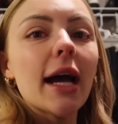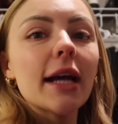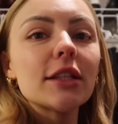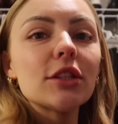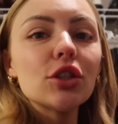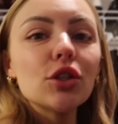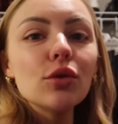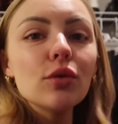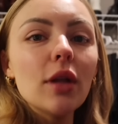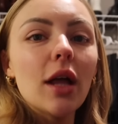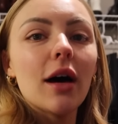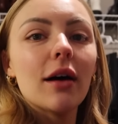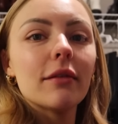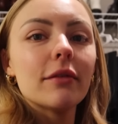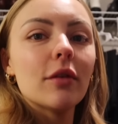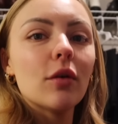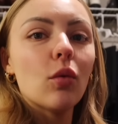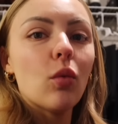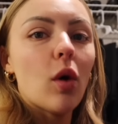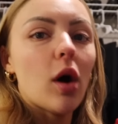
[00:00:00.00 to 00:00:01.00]
I do love
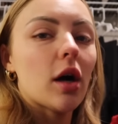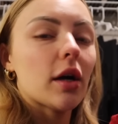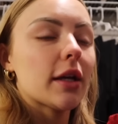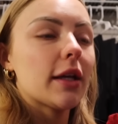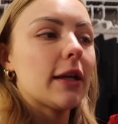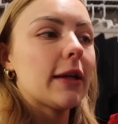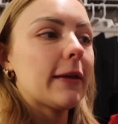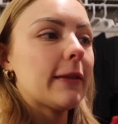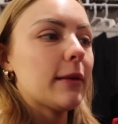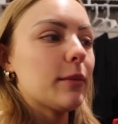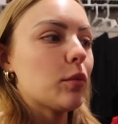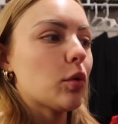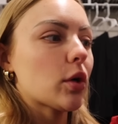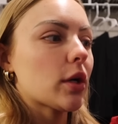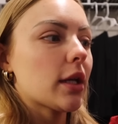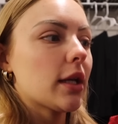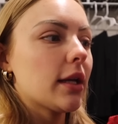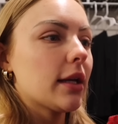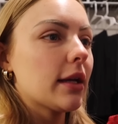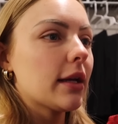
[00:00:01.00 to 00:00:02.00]
walking in the
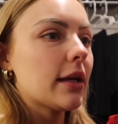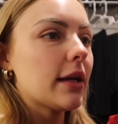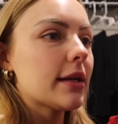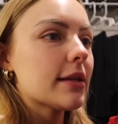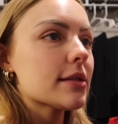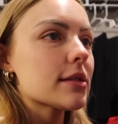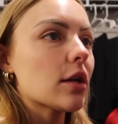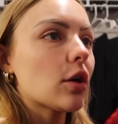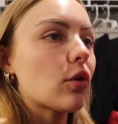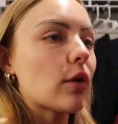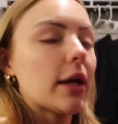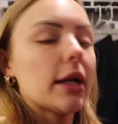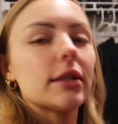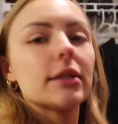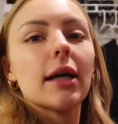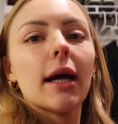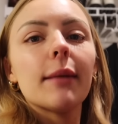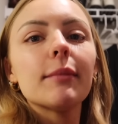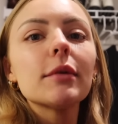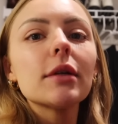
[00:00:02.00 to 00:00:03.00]
morning. It's a great
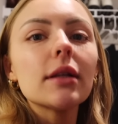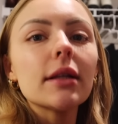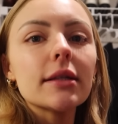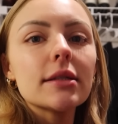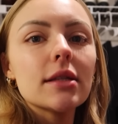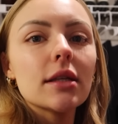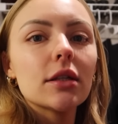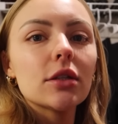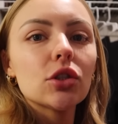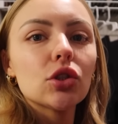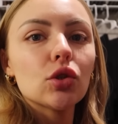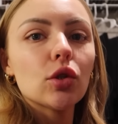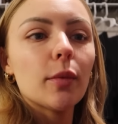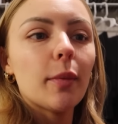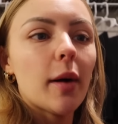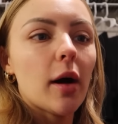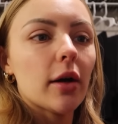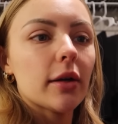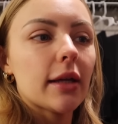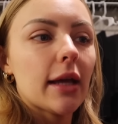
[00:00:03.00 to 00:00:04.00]
time to listen to a
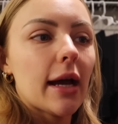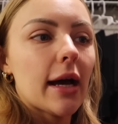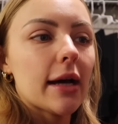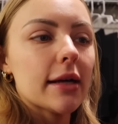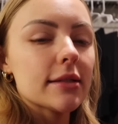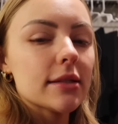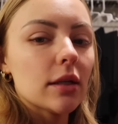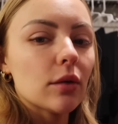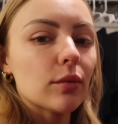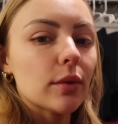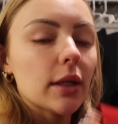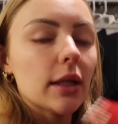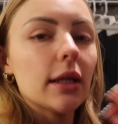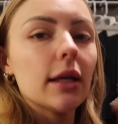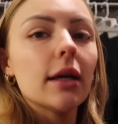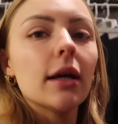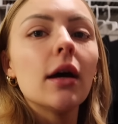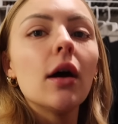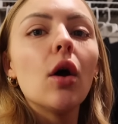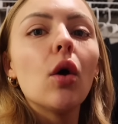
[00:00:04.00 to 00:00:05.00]
podcast. It
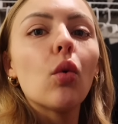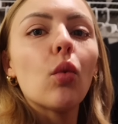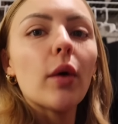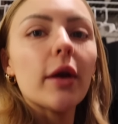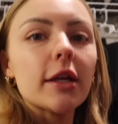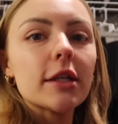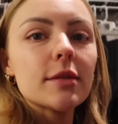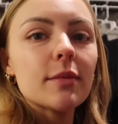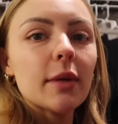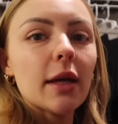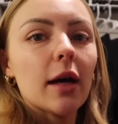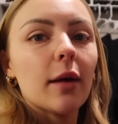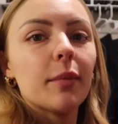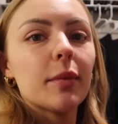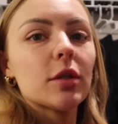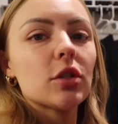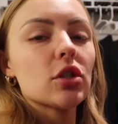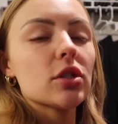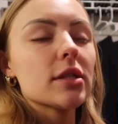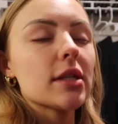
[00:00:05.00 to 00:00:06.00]
really wakes me up
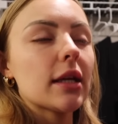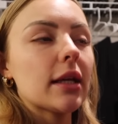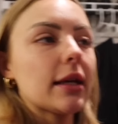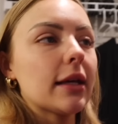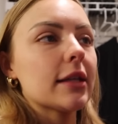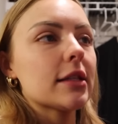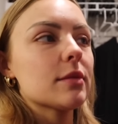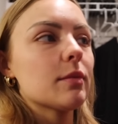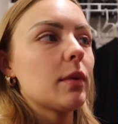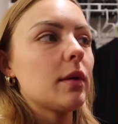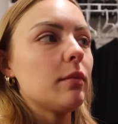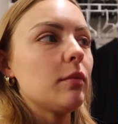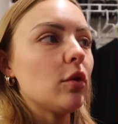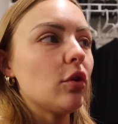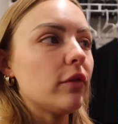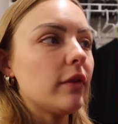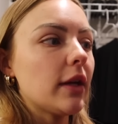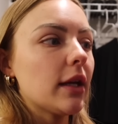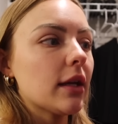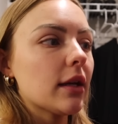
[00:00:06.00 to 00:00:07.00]
and just like gets me
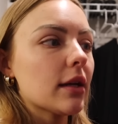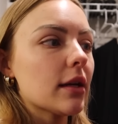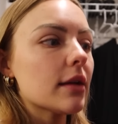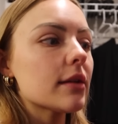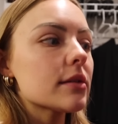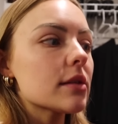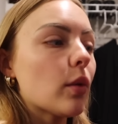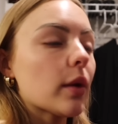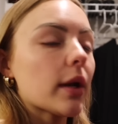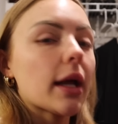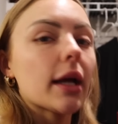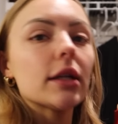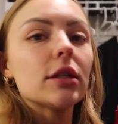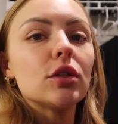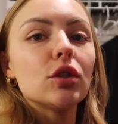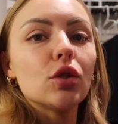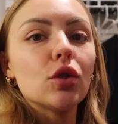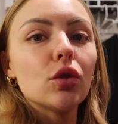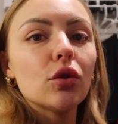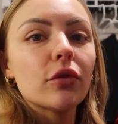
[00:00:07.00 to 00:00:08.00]
moving because when I
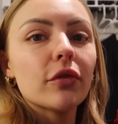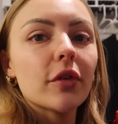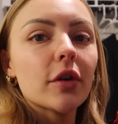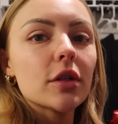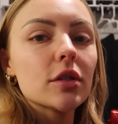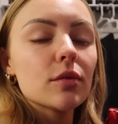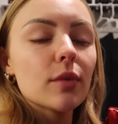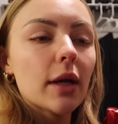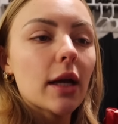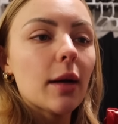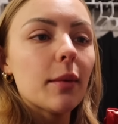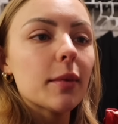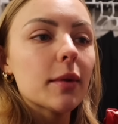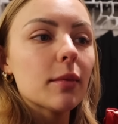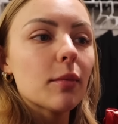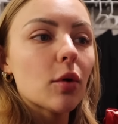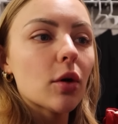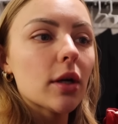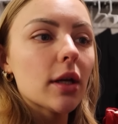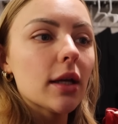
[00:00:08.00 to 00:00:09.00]
do first wake up in the
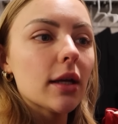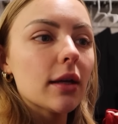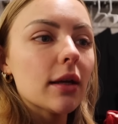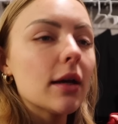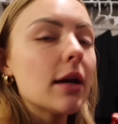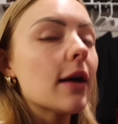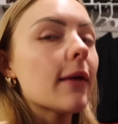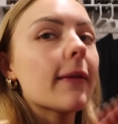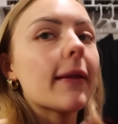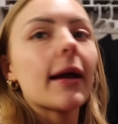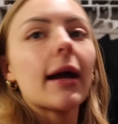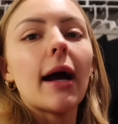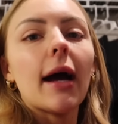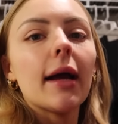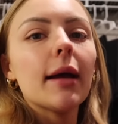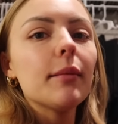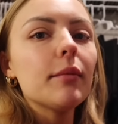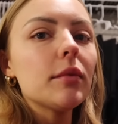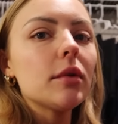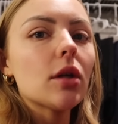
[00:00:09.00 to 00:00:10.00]
morning, like
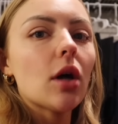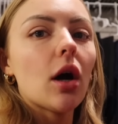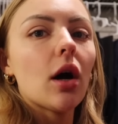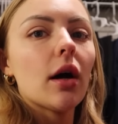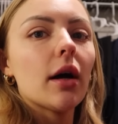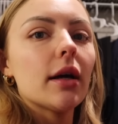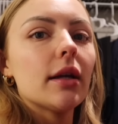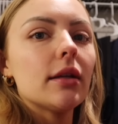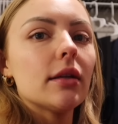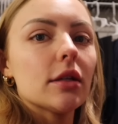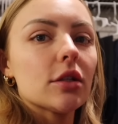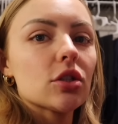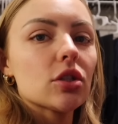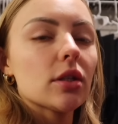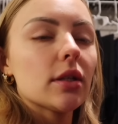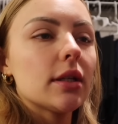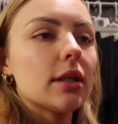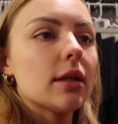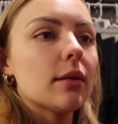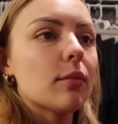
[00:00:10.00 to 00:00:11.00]
I am not
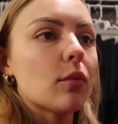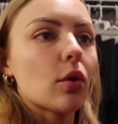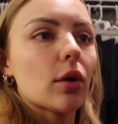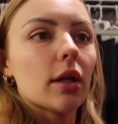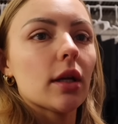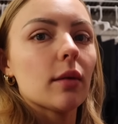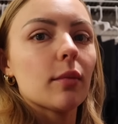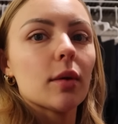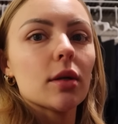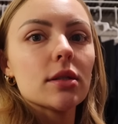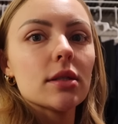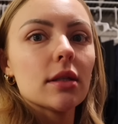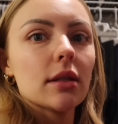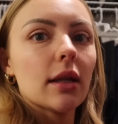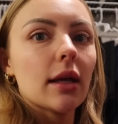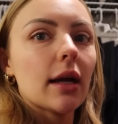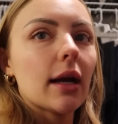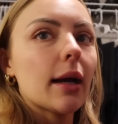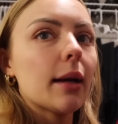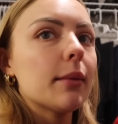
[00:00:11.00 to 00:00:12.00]
initially a morning person.
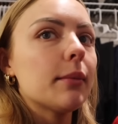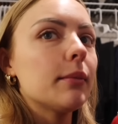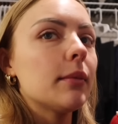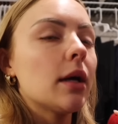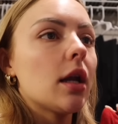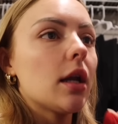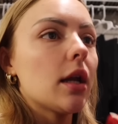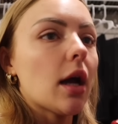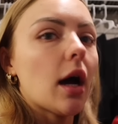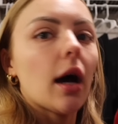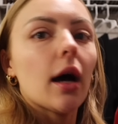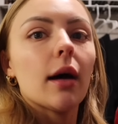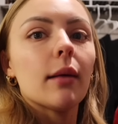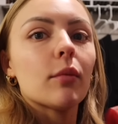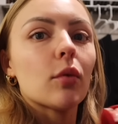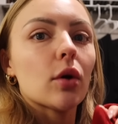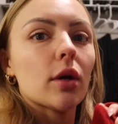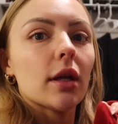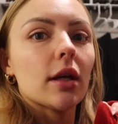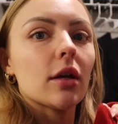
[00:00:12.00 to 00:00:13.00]
Like I am not a
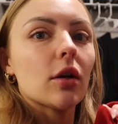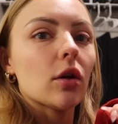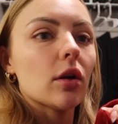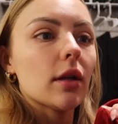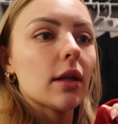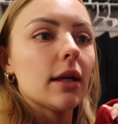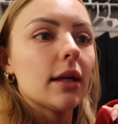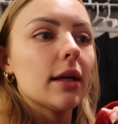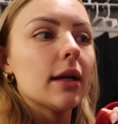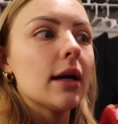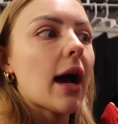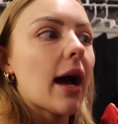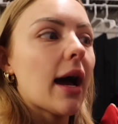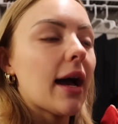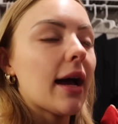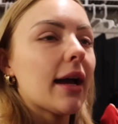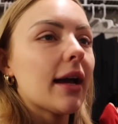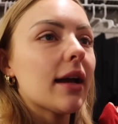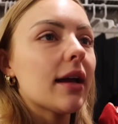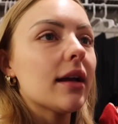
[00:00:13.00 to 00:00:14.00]
morning girly.
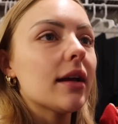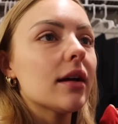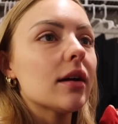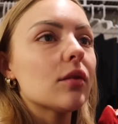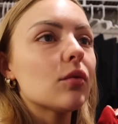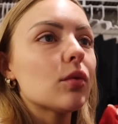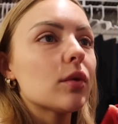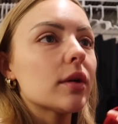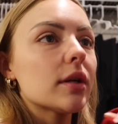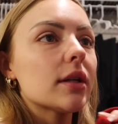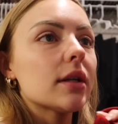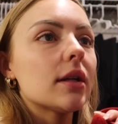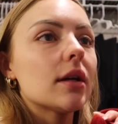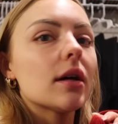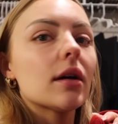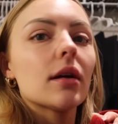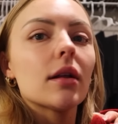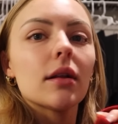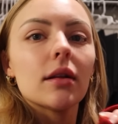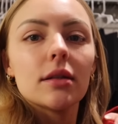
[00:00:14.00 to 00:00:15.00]
I would
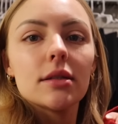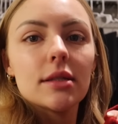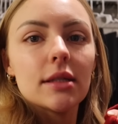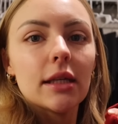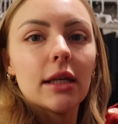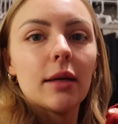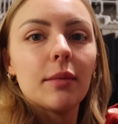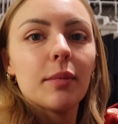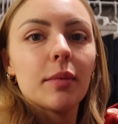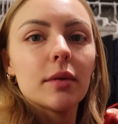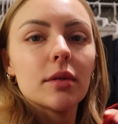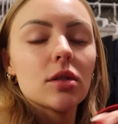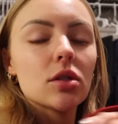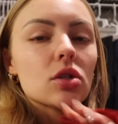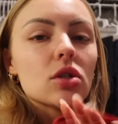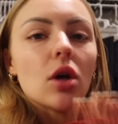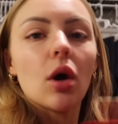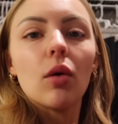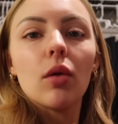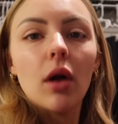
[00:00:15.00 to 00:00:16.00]
sleep
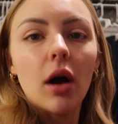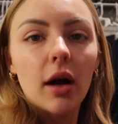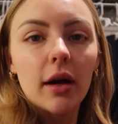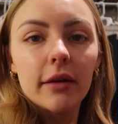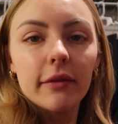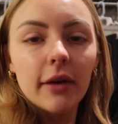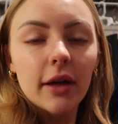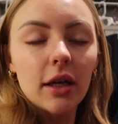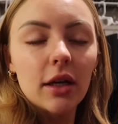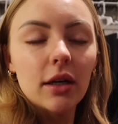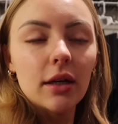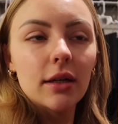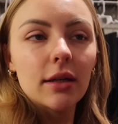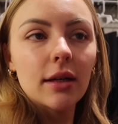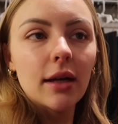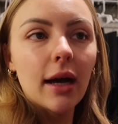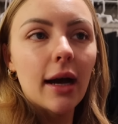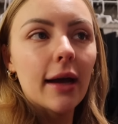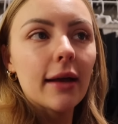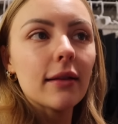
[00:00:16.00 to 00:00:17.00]
so long if I could.
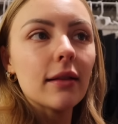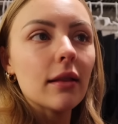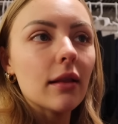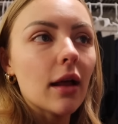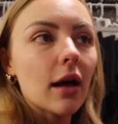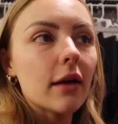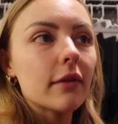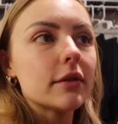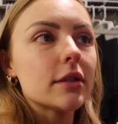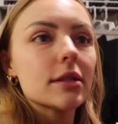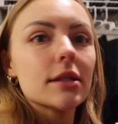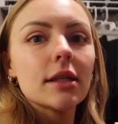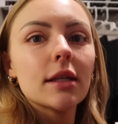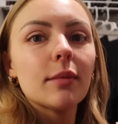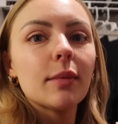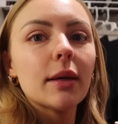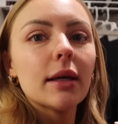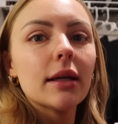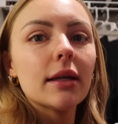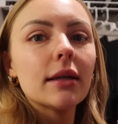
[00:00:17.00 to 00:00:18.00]
I love to
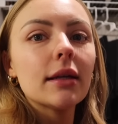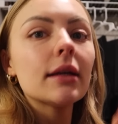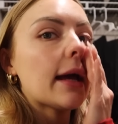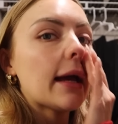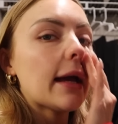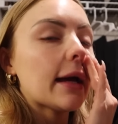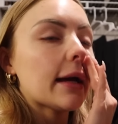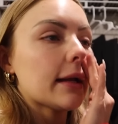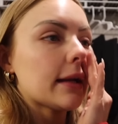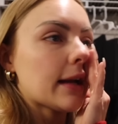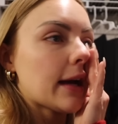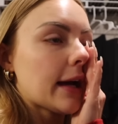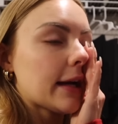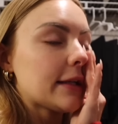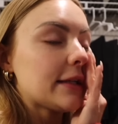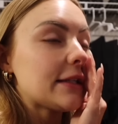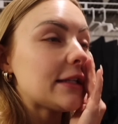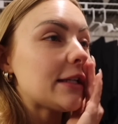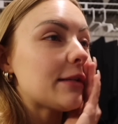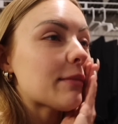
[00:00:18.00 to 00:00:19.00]
sleep in and I
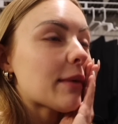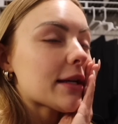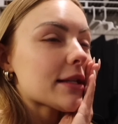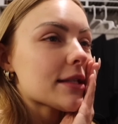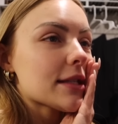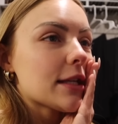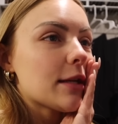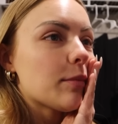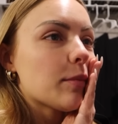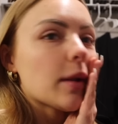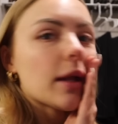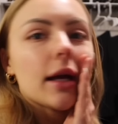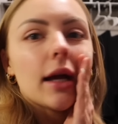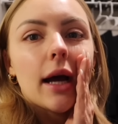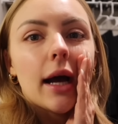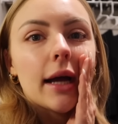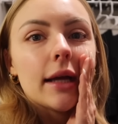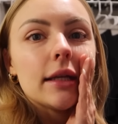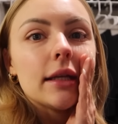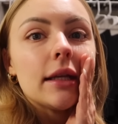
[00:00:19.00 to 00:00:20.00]
need my sleep. Like
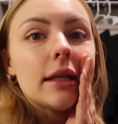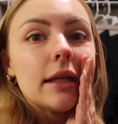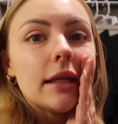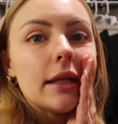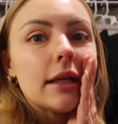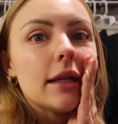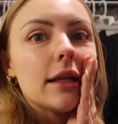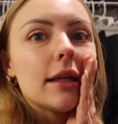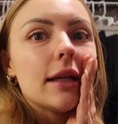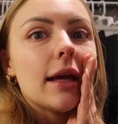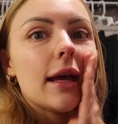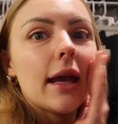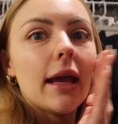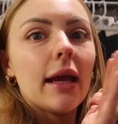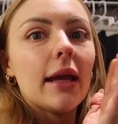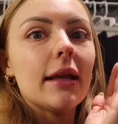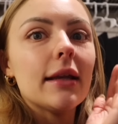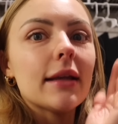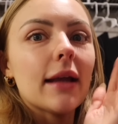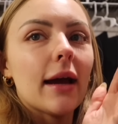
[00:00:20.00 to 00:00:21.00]
I need
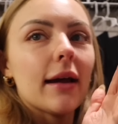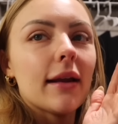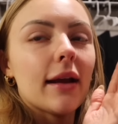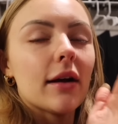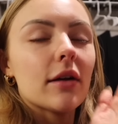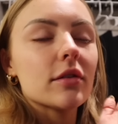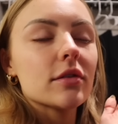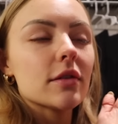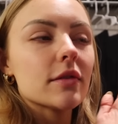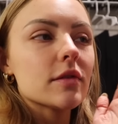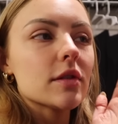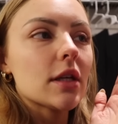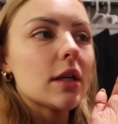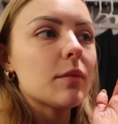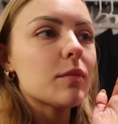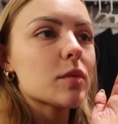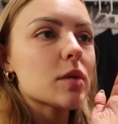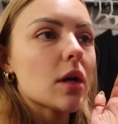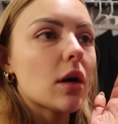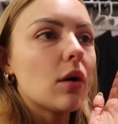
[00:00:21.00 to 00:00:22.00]
eight, nine hours of
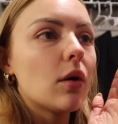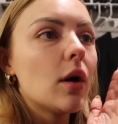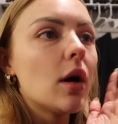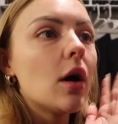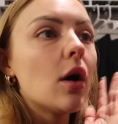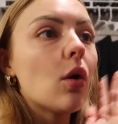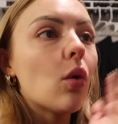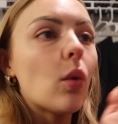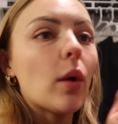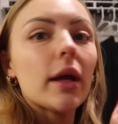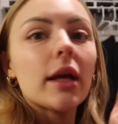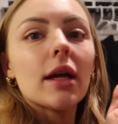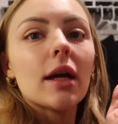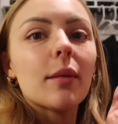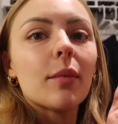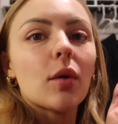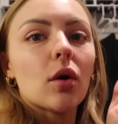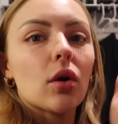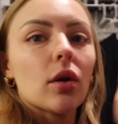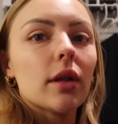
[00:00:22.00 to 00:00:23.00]
sleep. So waking
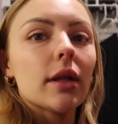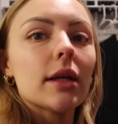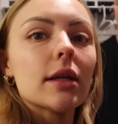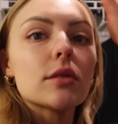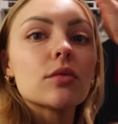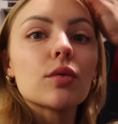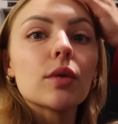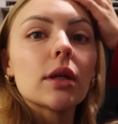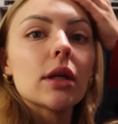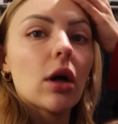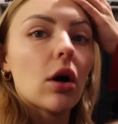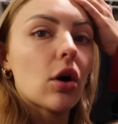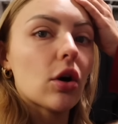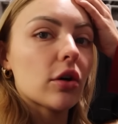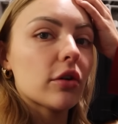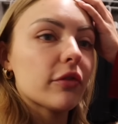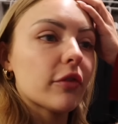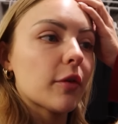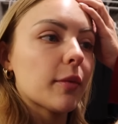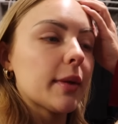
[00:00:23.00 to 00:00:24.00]
up early is really
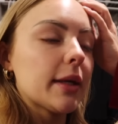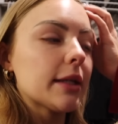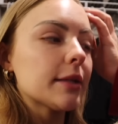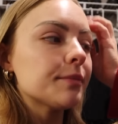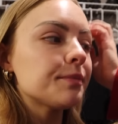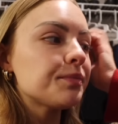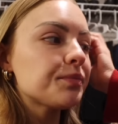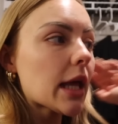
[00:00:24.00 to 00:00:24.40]
hard for me.